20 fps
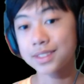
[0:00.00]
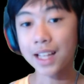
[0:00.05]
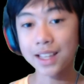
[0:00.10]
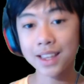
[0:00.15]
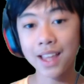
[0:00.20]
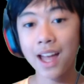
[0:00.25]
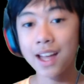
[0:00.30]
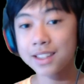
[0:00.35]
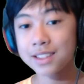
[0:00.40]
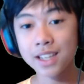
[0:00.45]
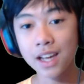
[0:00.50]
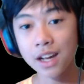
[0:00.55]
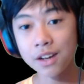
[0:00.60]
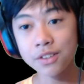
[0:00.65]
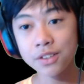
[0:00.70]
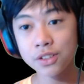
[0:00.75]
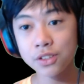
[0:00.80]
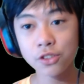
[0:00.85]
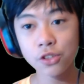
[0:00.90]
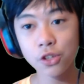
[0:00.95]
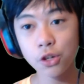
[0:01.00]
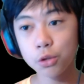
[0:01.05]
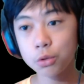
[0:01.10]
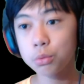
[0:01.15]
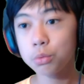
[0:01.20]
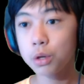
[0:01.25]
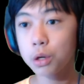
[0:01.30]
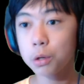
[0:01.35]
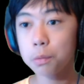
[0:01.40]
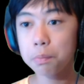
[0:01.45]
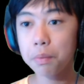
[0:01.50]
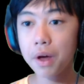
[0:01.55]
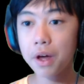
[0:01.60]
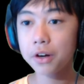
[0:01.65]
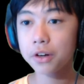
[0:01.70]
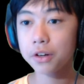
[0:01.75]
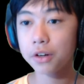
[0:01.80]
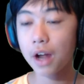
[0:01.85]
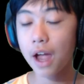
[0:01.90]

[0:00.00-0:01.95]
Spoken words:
that's how you know the world better.